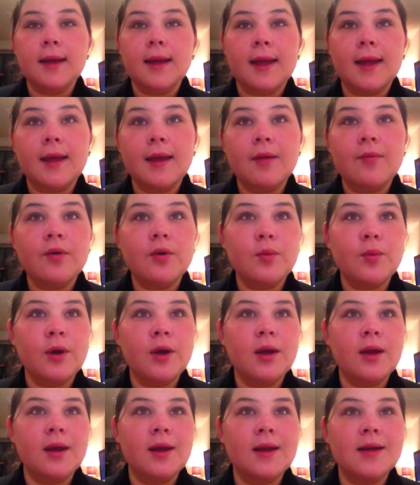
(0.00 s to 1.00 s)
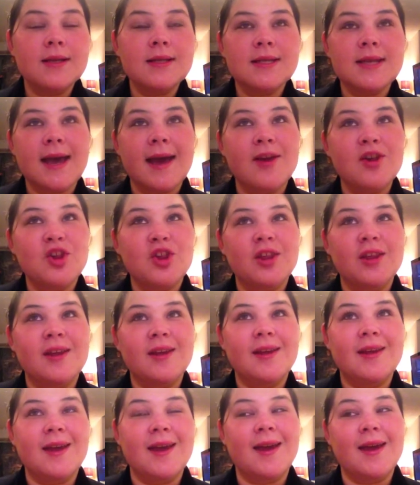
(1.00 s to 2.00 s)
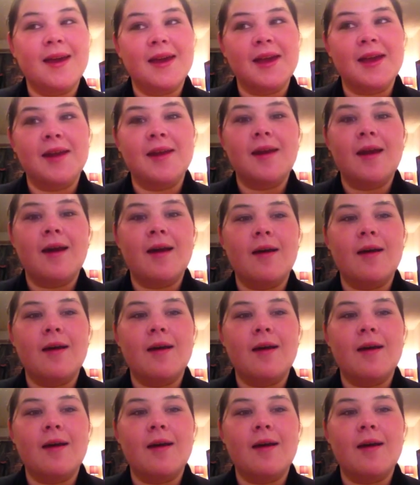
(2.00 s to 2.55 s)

Hey everyone, it's Ashley K again.